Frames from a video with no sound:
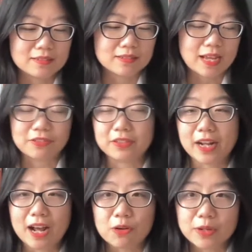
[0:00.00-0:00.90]
Catherine
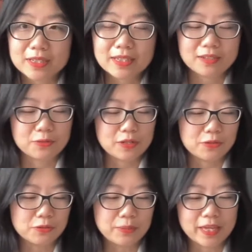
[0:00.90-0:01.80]
Howard,
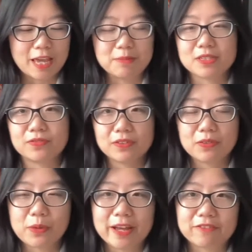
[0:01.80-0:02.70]
who became his
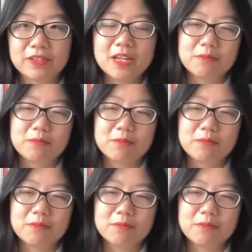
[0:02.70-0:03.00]
fifth wife.